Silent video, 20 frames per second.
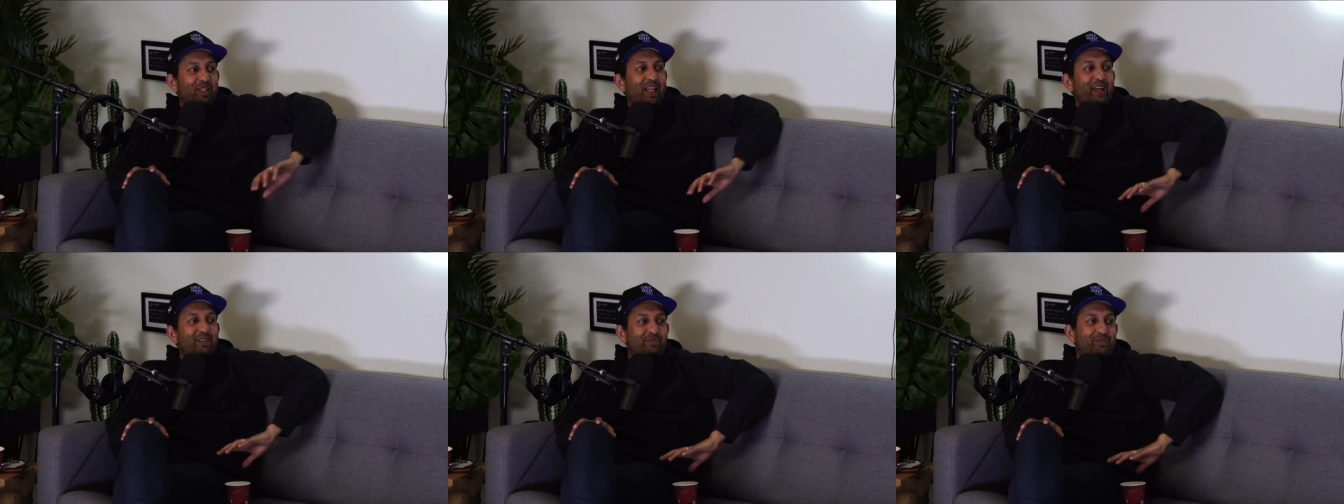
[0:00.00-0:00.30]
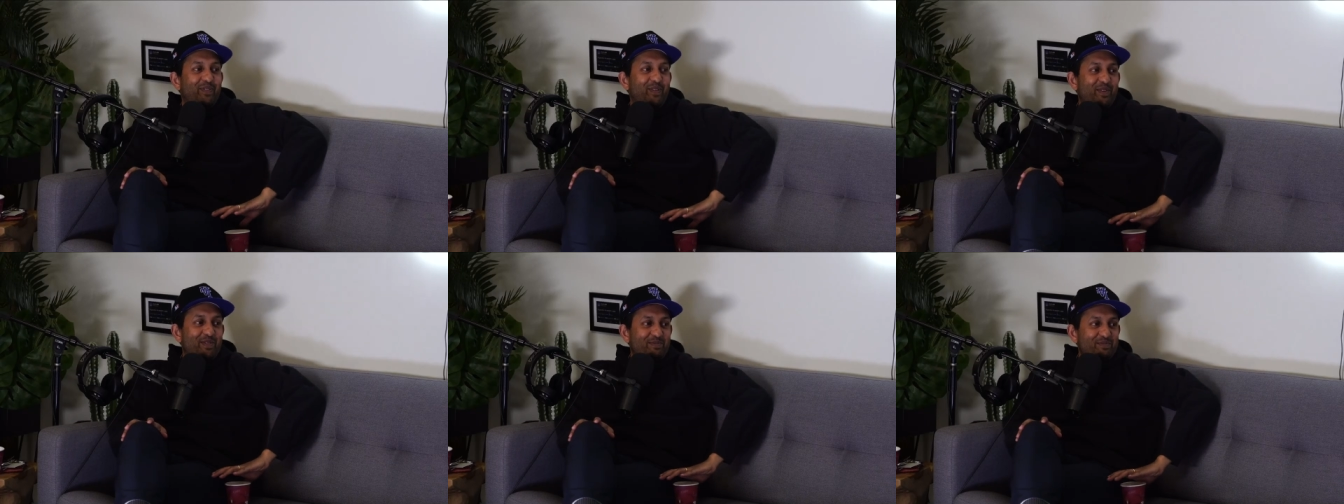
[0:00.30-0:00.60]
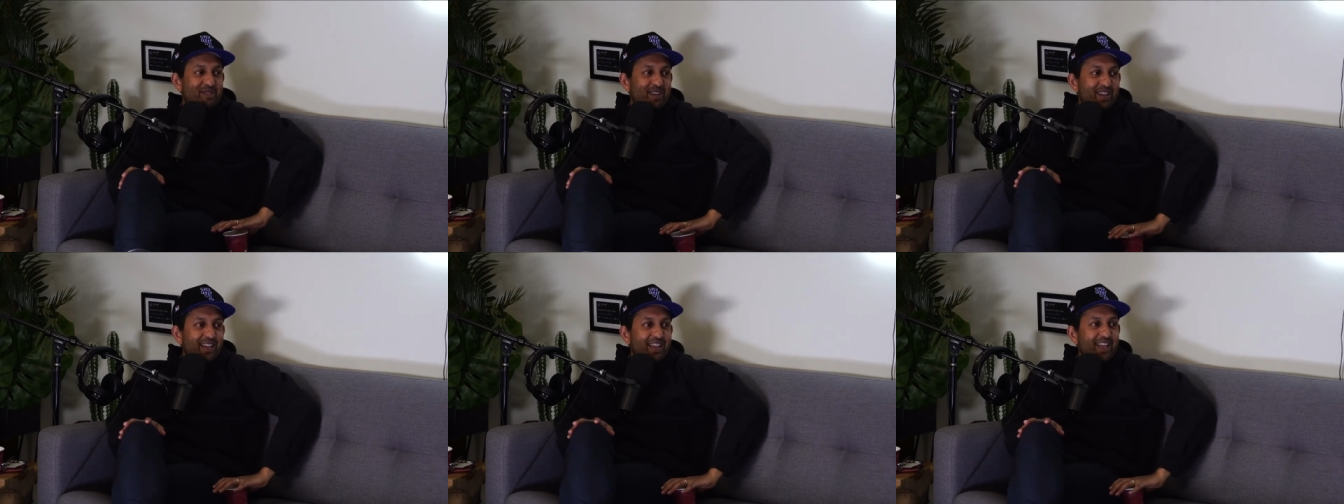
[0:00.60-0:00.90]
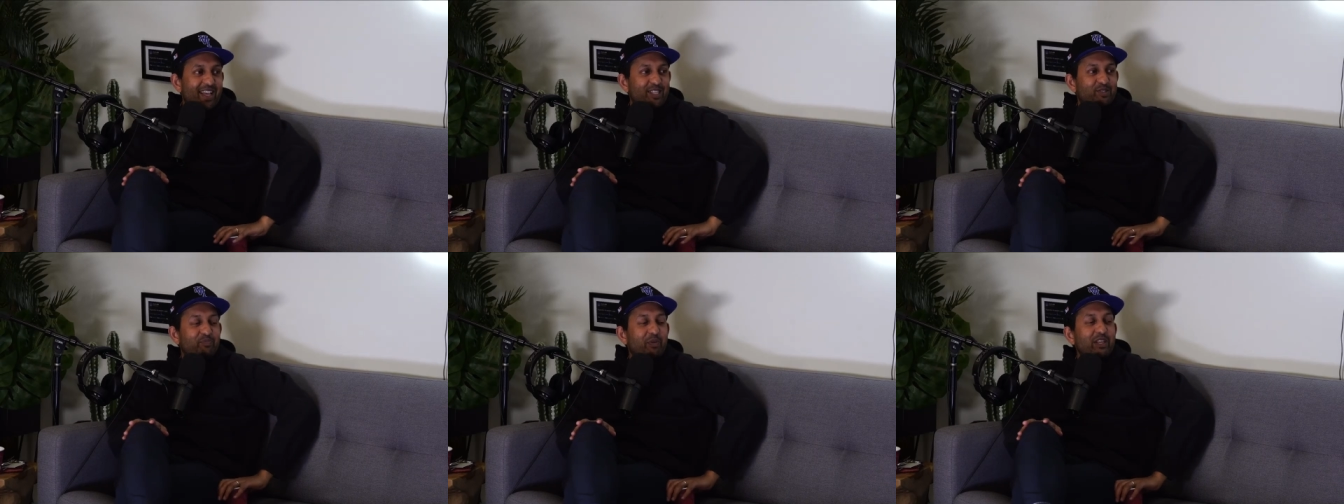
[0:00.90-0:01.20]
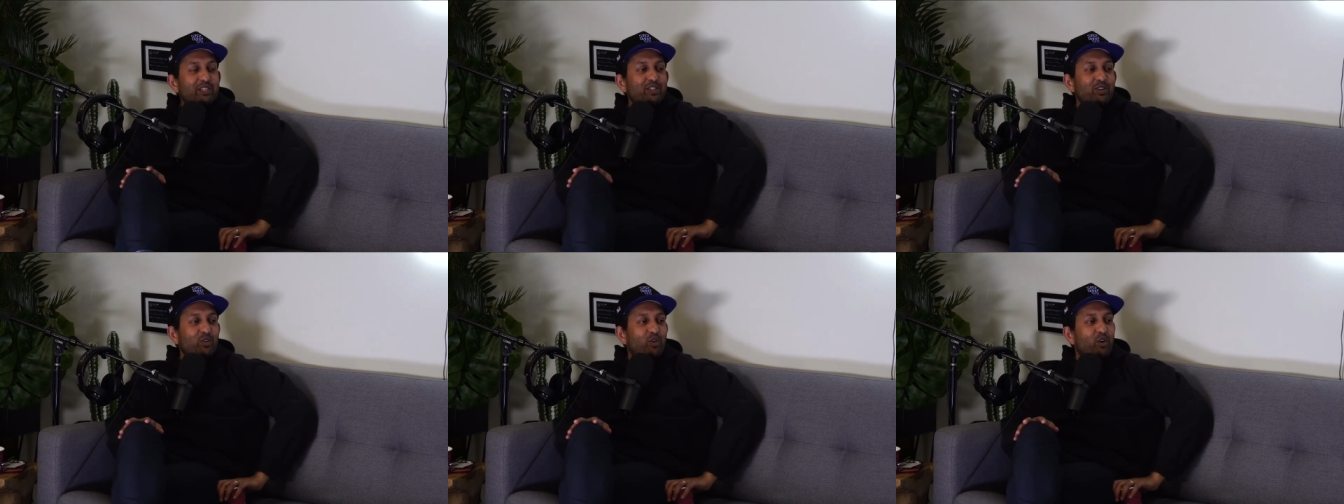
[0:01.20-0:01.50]
platform. Yeah.
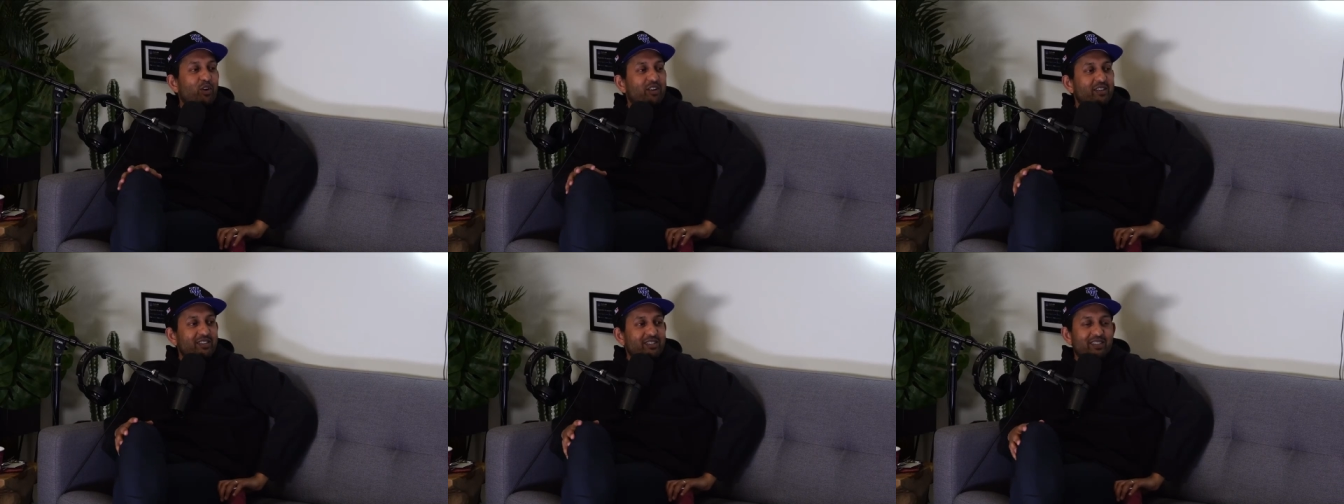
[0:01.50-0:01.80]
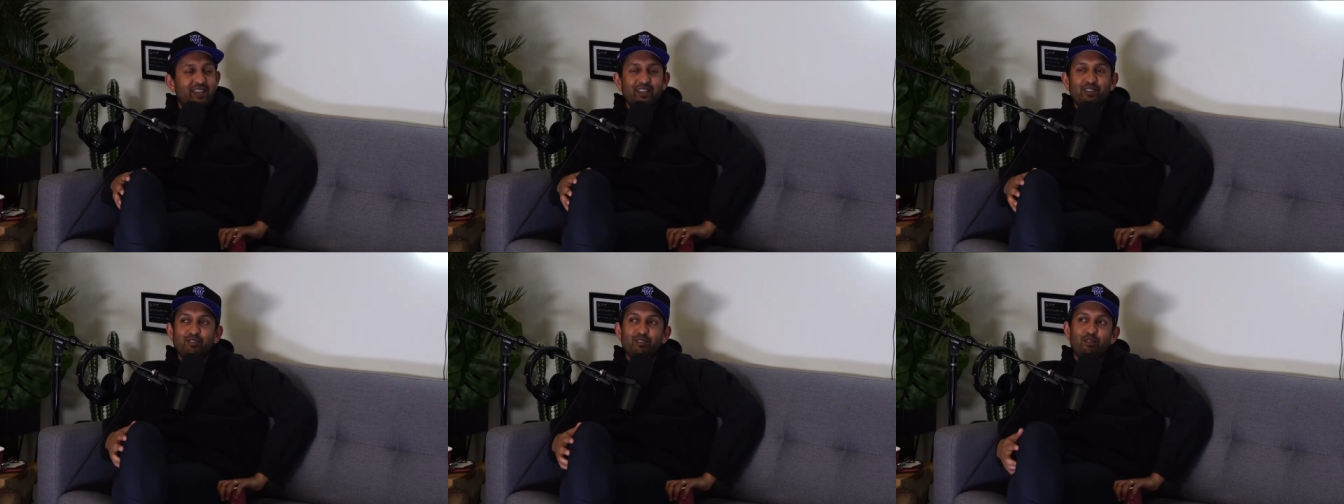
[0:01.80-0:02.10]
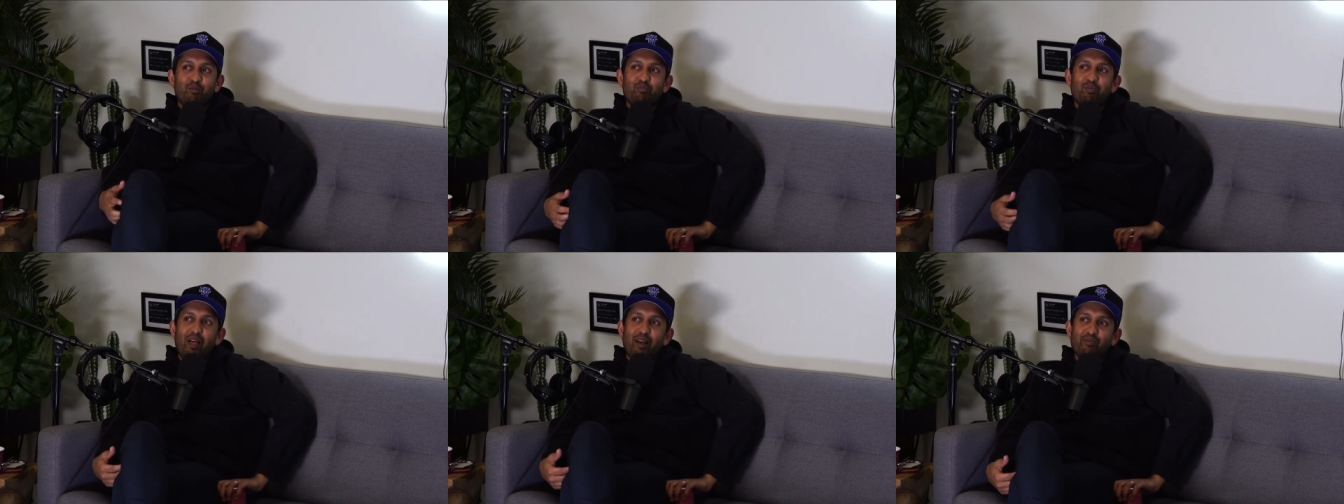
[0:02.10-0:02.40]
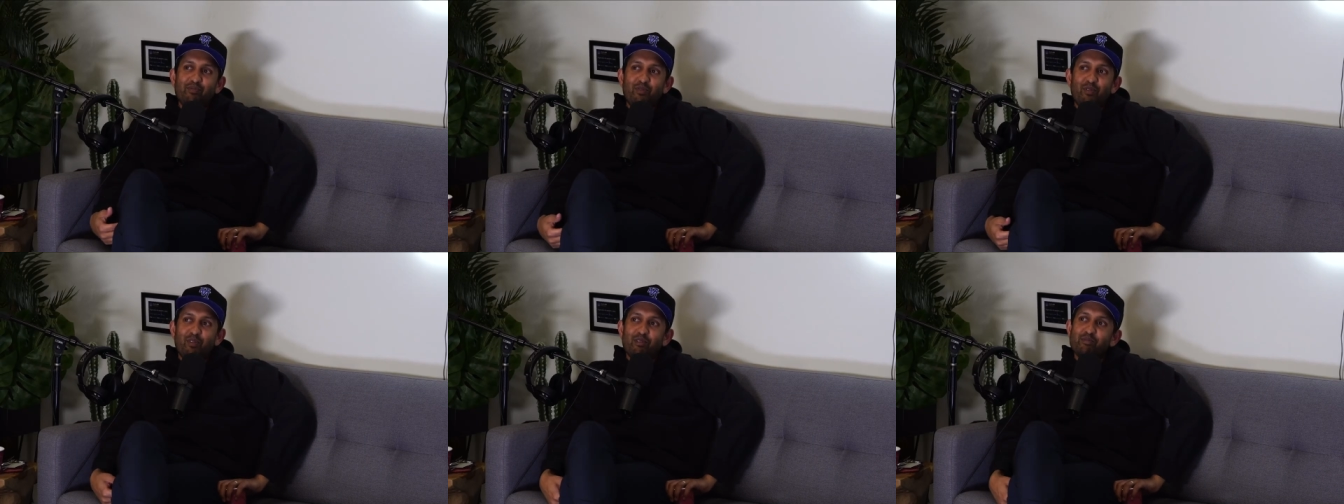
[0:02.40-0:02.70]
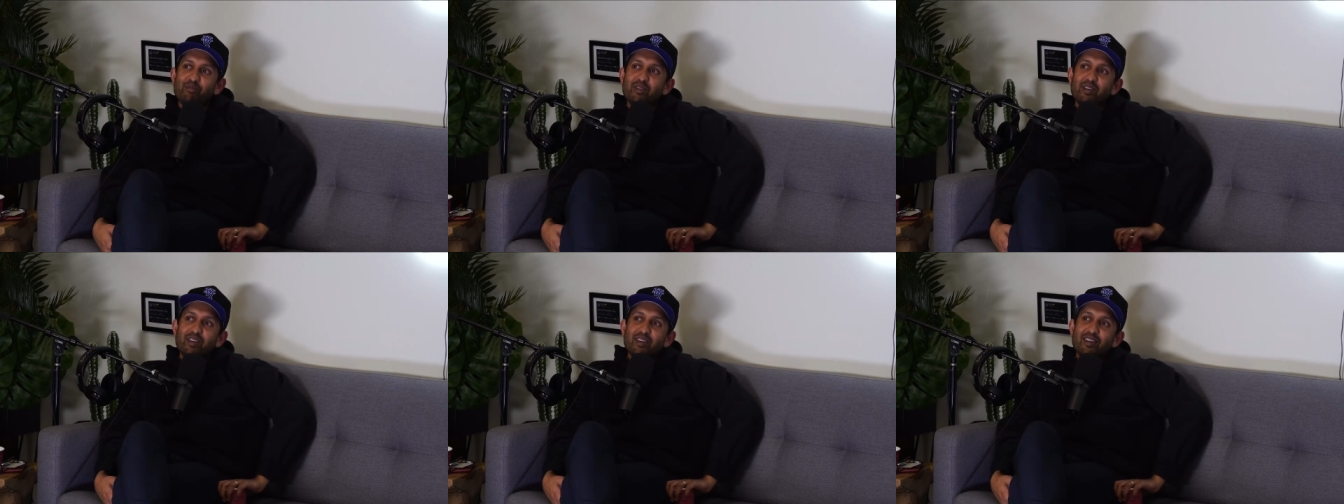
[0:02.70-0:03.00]
Especially an organizational platform.
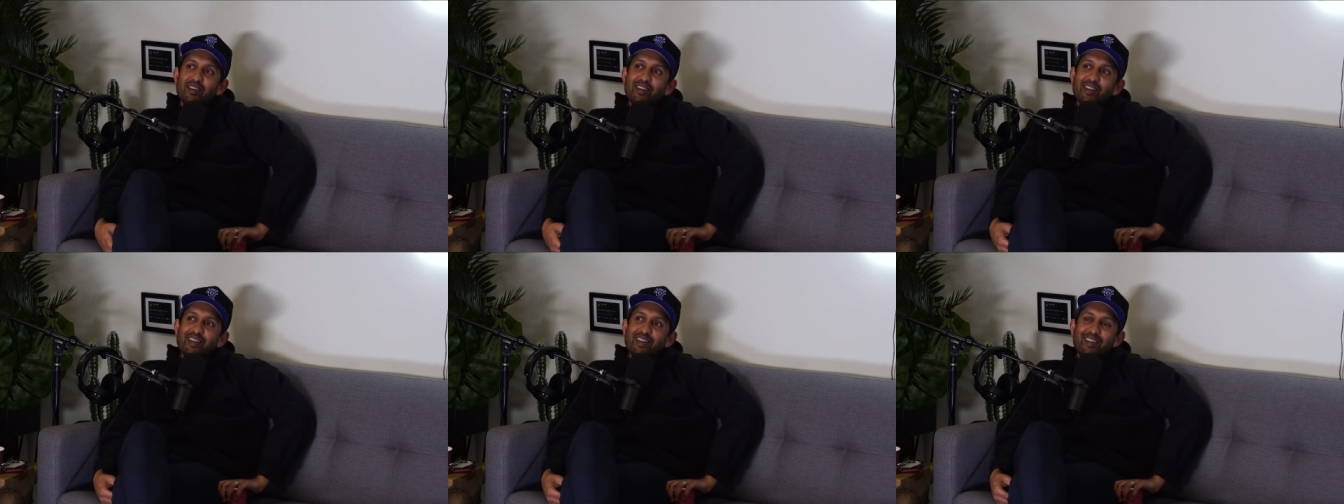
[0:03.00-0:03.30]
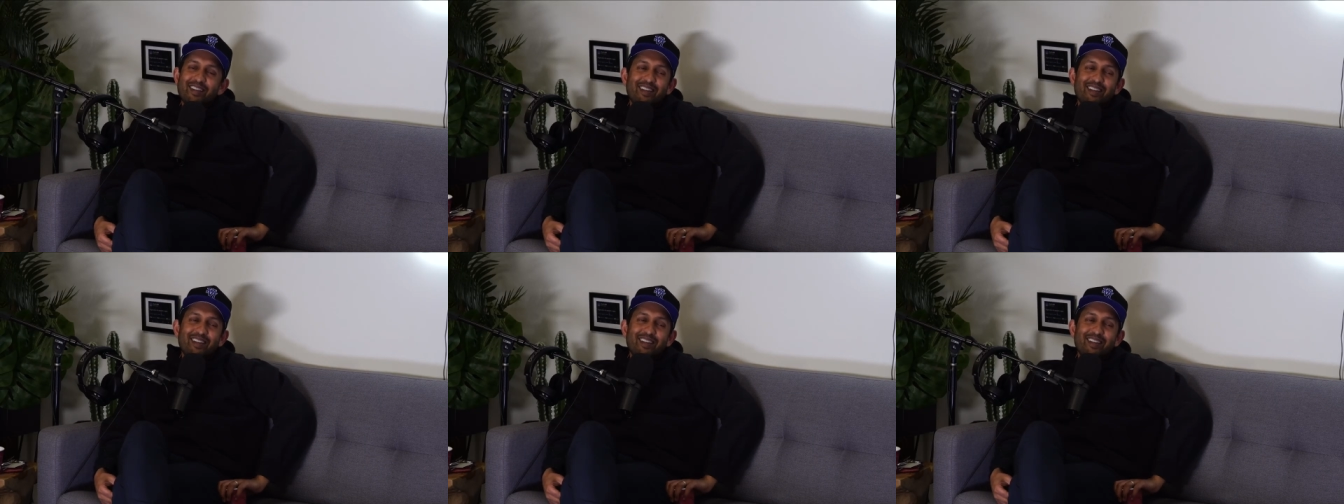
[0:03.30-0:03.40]
I've got seven of